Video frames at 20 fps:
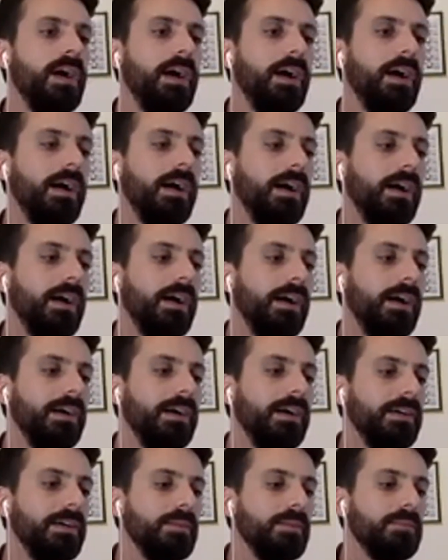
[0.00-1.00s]
uh,
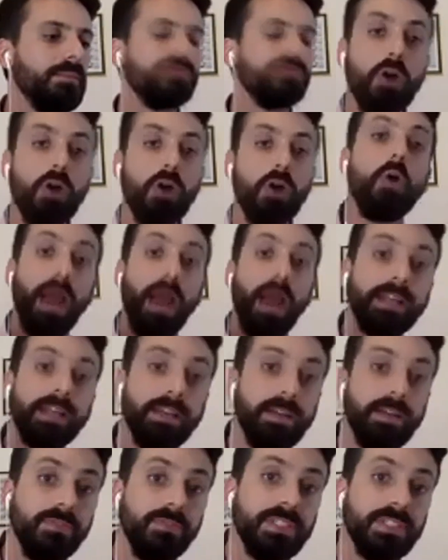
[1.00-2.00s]

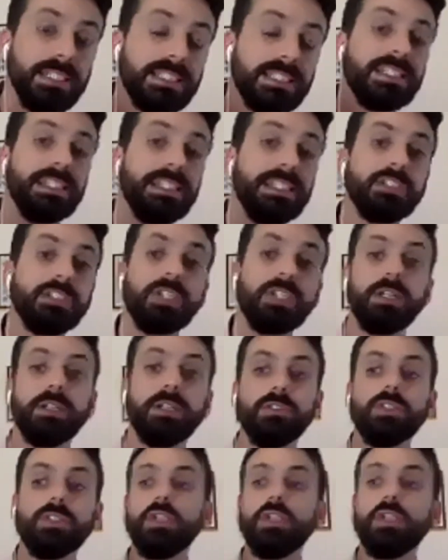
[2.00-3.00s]
proactive
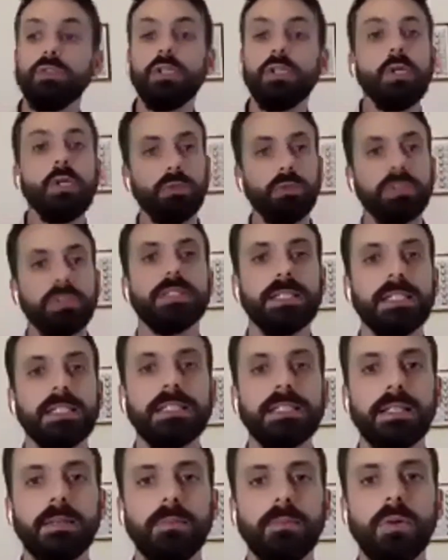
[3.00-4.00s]
decision to use the
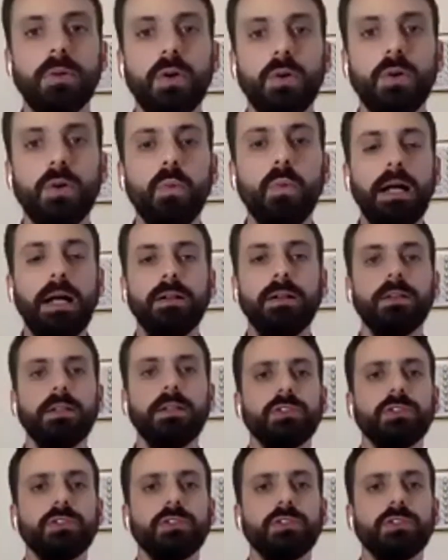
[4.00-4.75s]
system well,